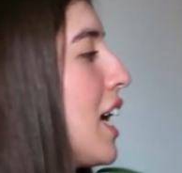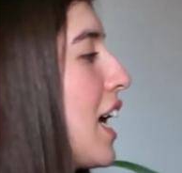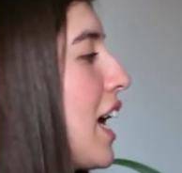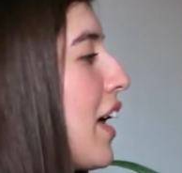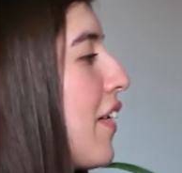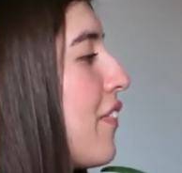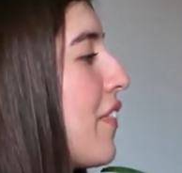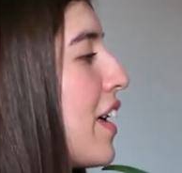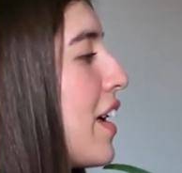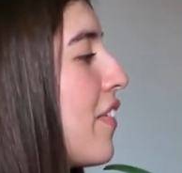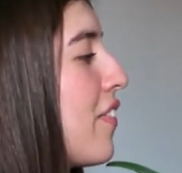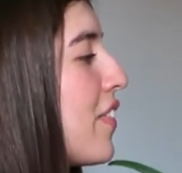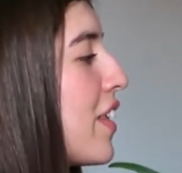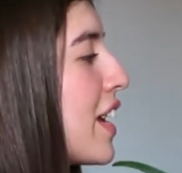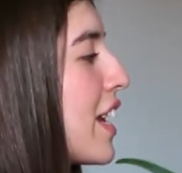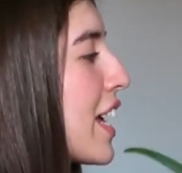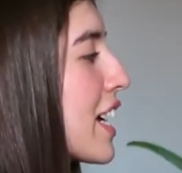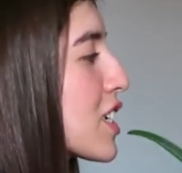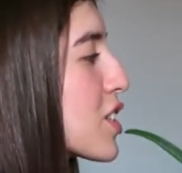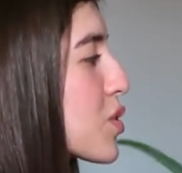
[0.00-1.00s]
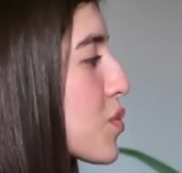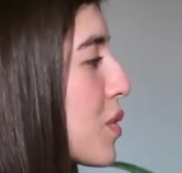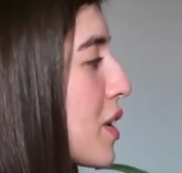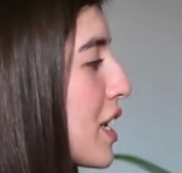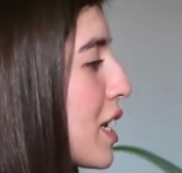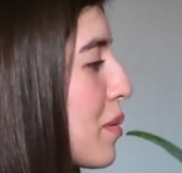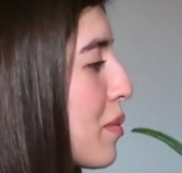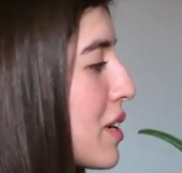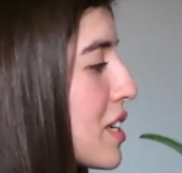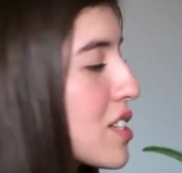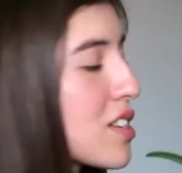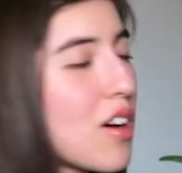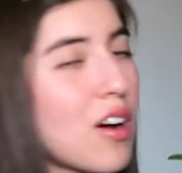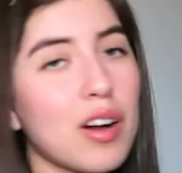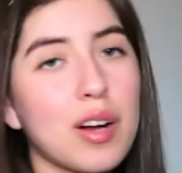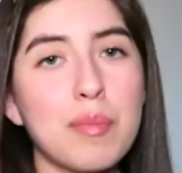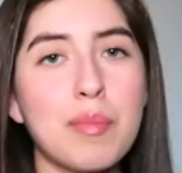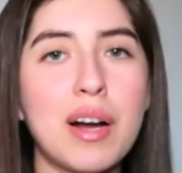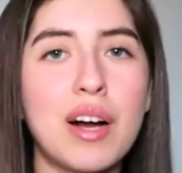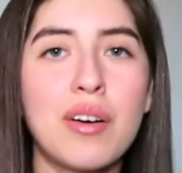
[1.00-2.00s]
And then the next one I'm going to
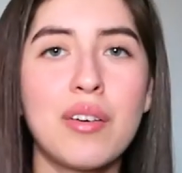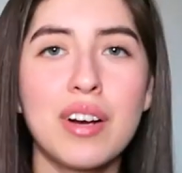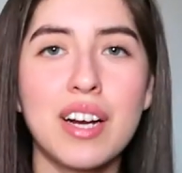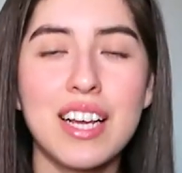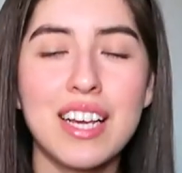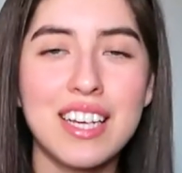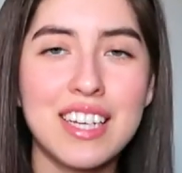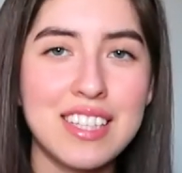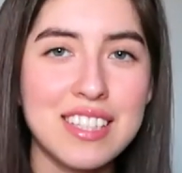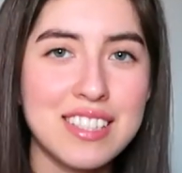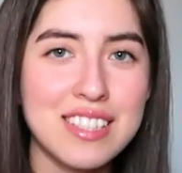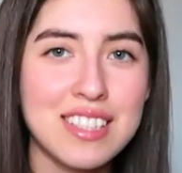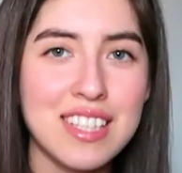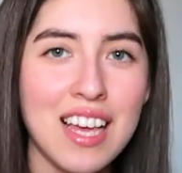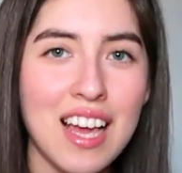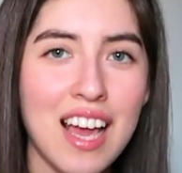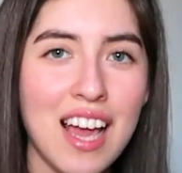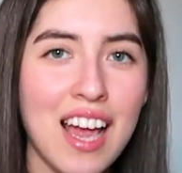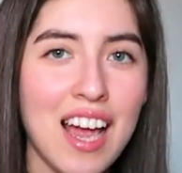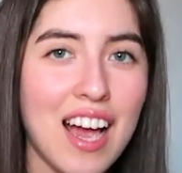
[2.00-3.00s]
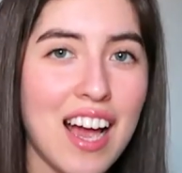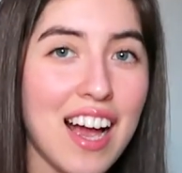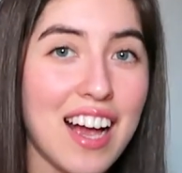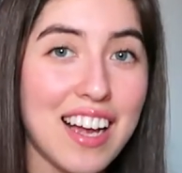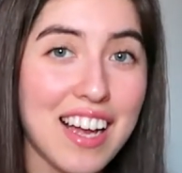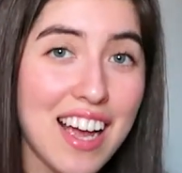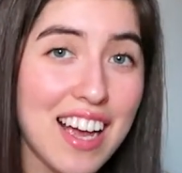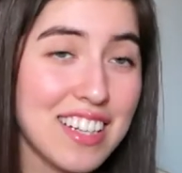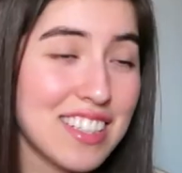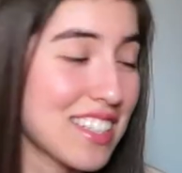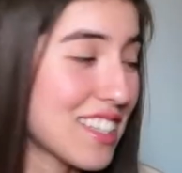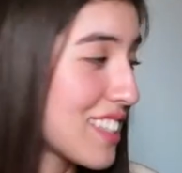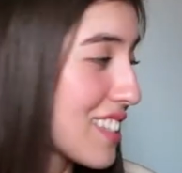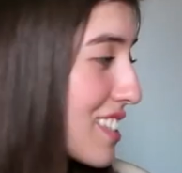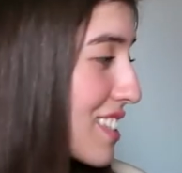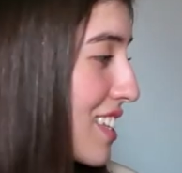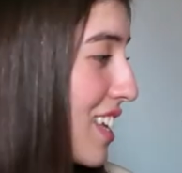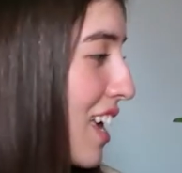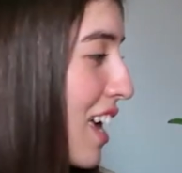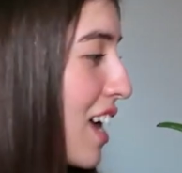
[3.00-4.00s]
talk about is a
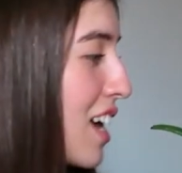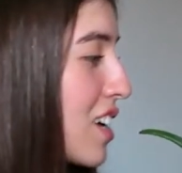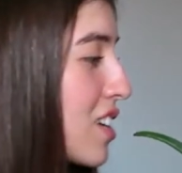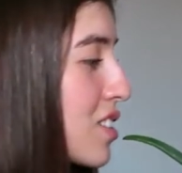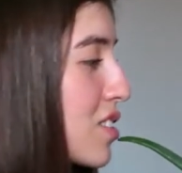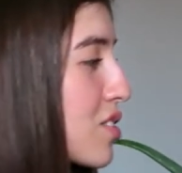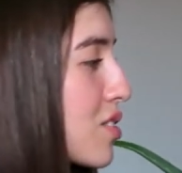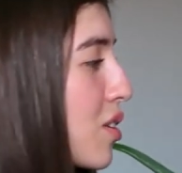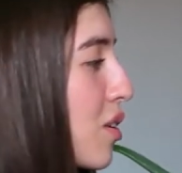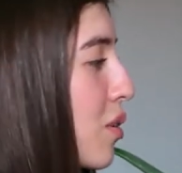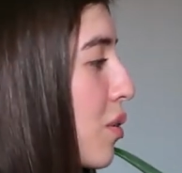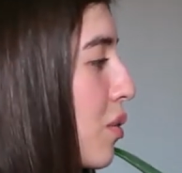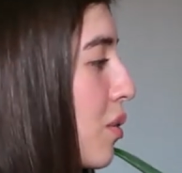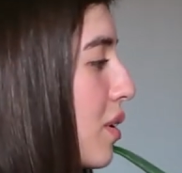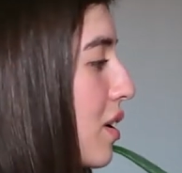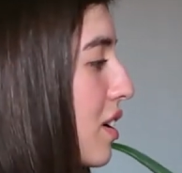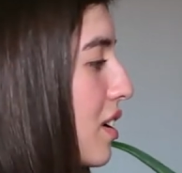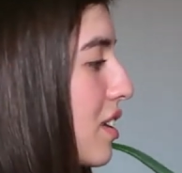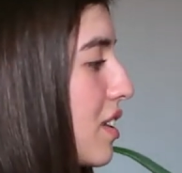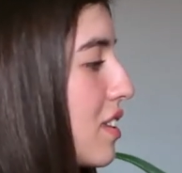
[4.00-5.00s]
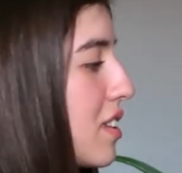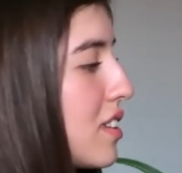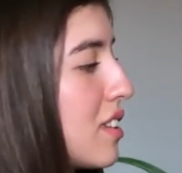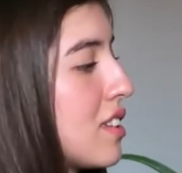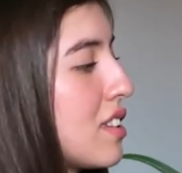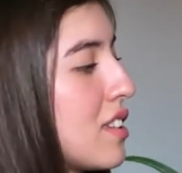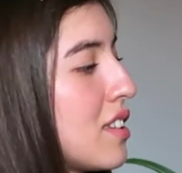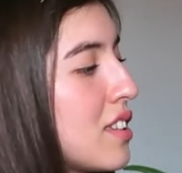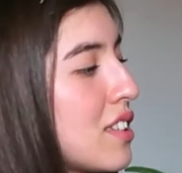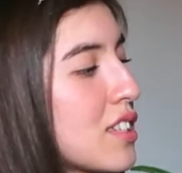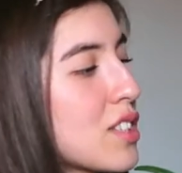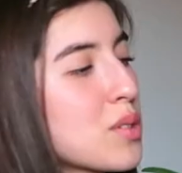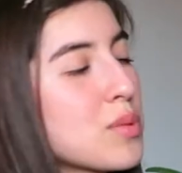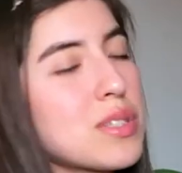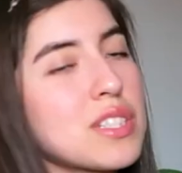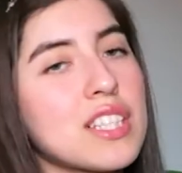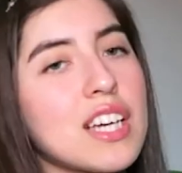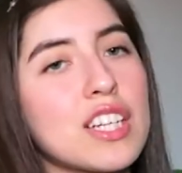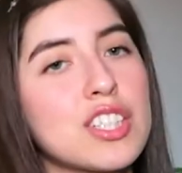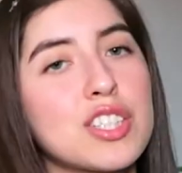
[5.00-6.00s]
cactus. So this
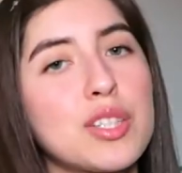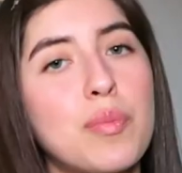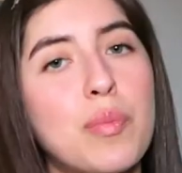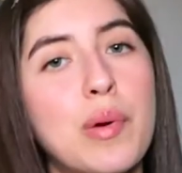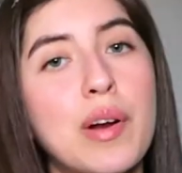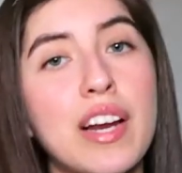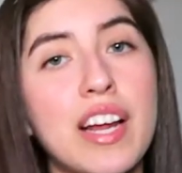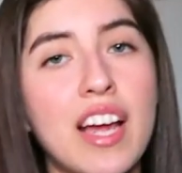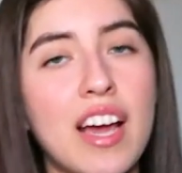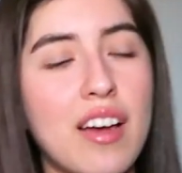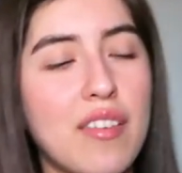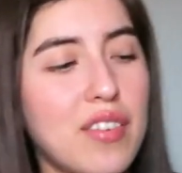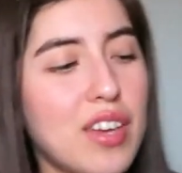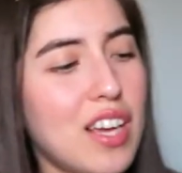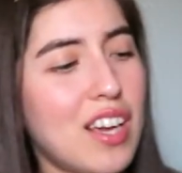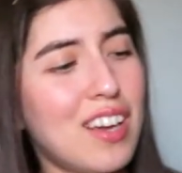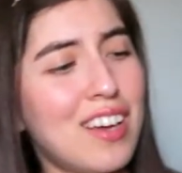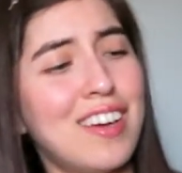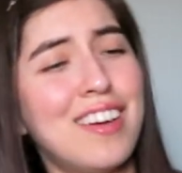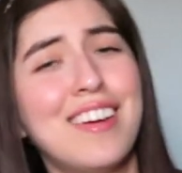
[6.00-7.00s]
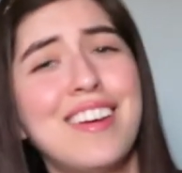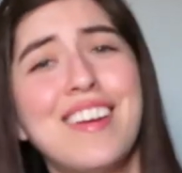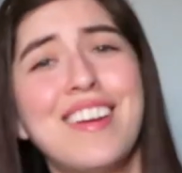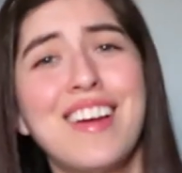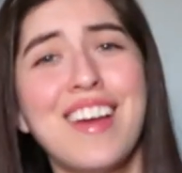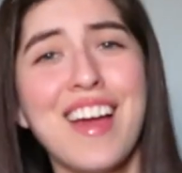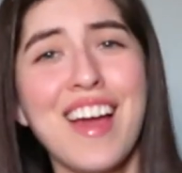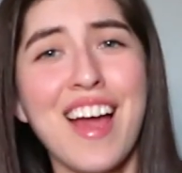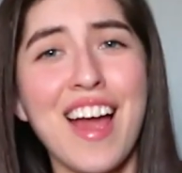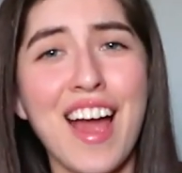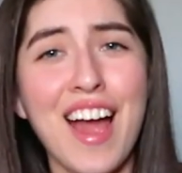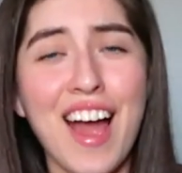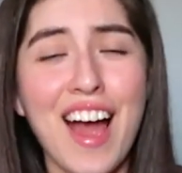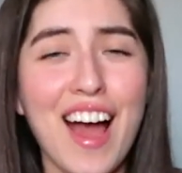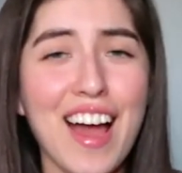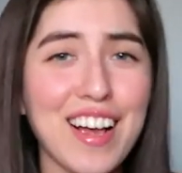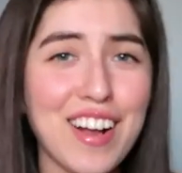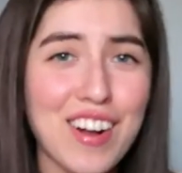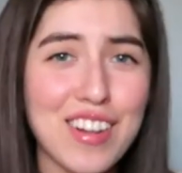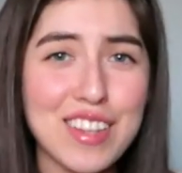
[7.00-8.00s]
one's actually pretty heavy.
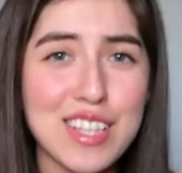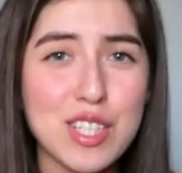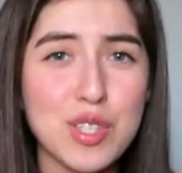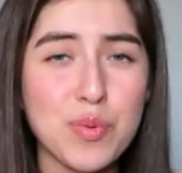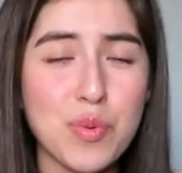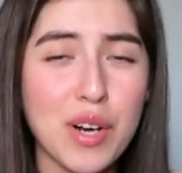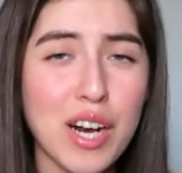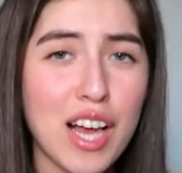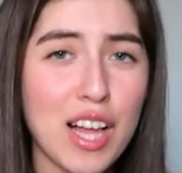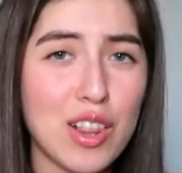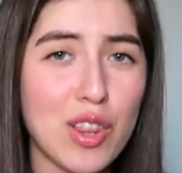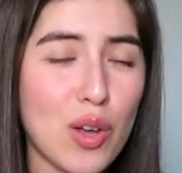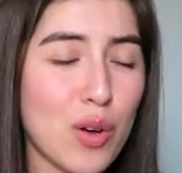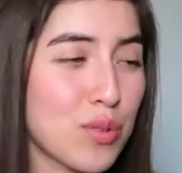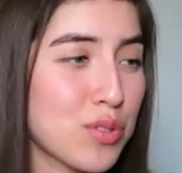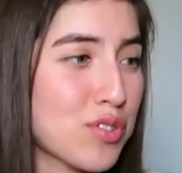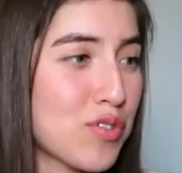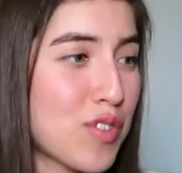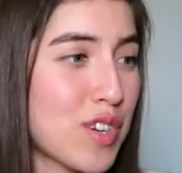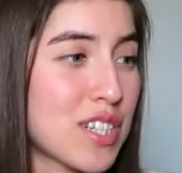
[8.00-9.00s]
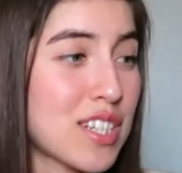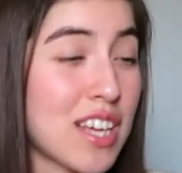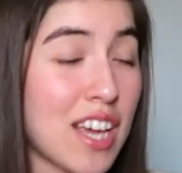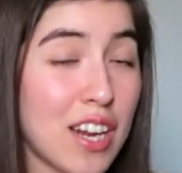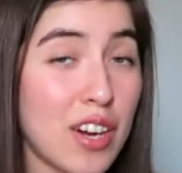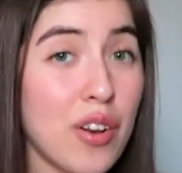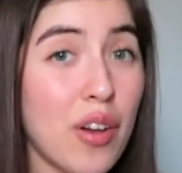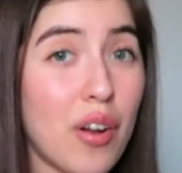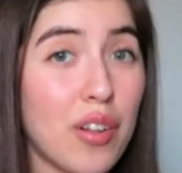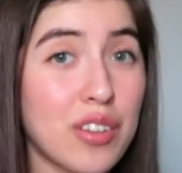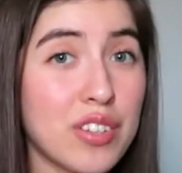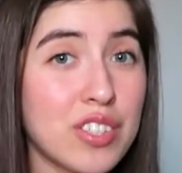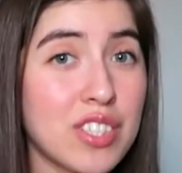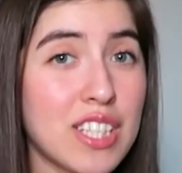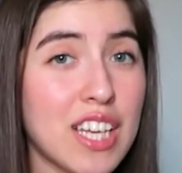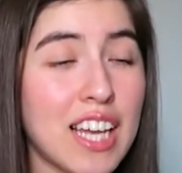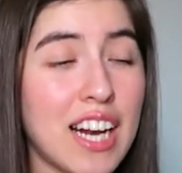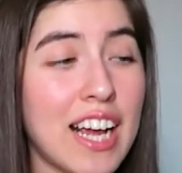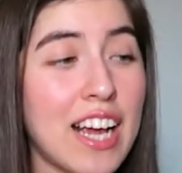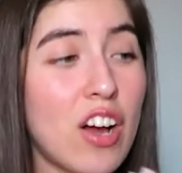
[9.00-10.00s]
I got this one at Lowe's for $10,
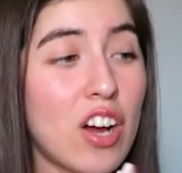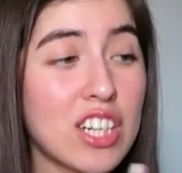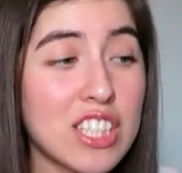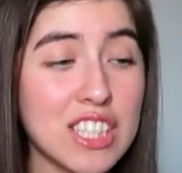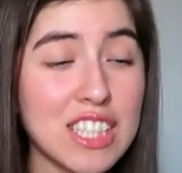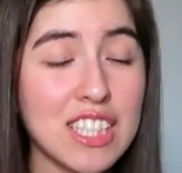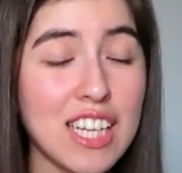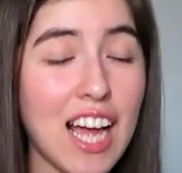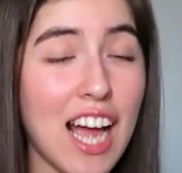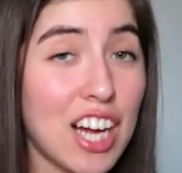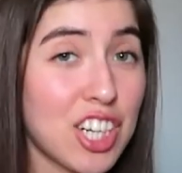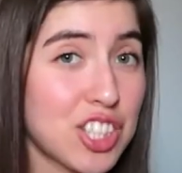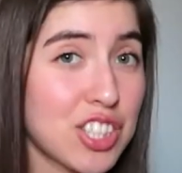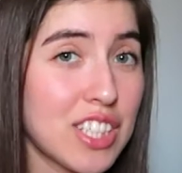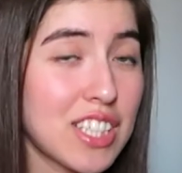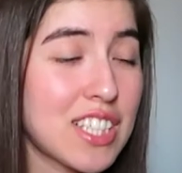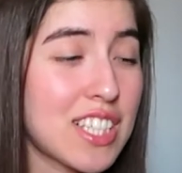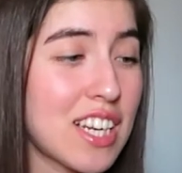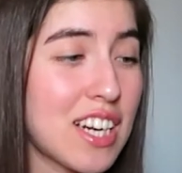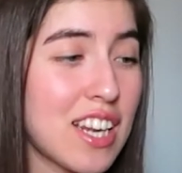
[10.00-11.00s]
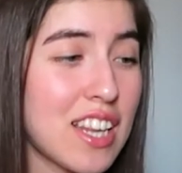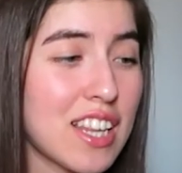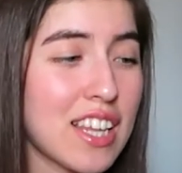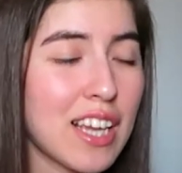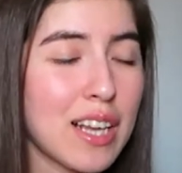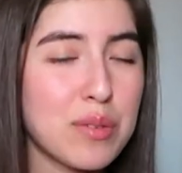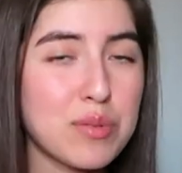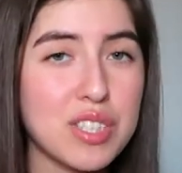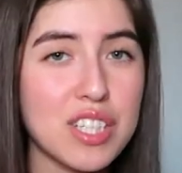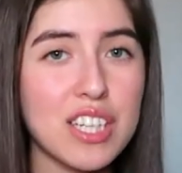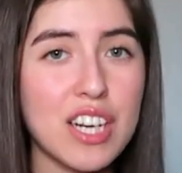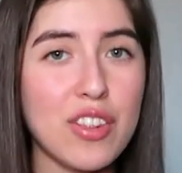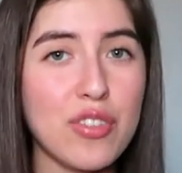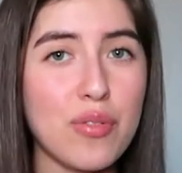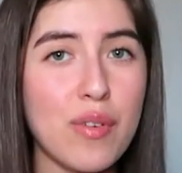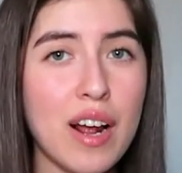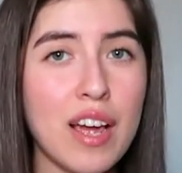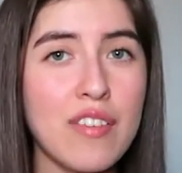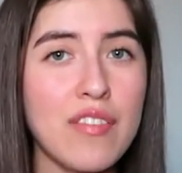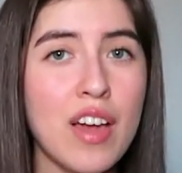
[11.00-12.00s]
and I actually didn't think it was going to
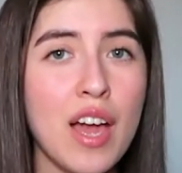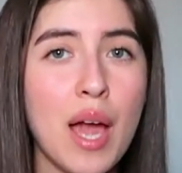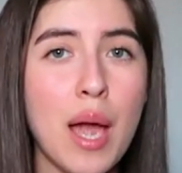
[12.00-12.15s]
thrive